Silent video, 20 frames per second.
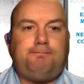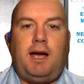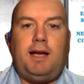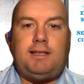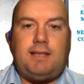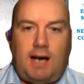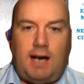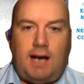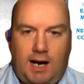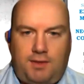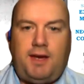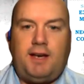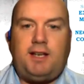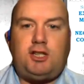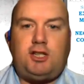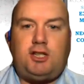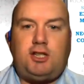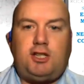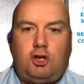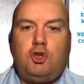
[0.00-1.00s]
it's either
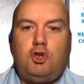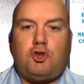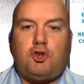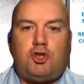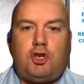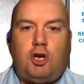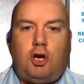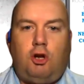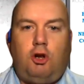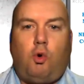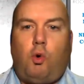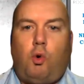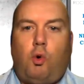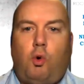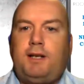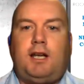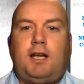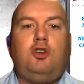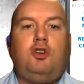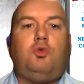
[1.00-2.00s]
exclusive or sole or I
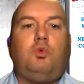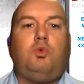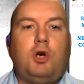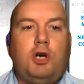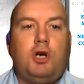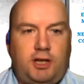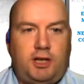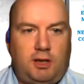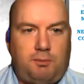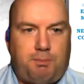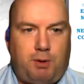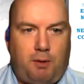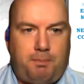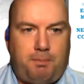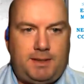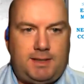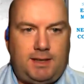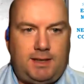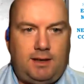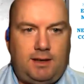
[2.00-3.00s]
don't work in the
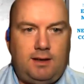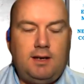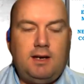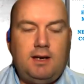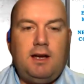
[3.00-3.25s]
property.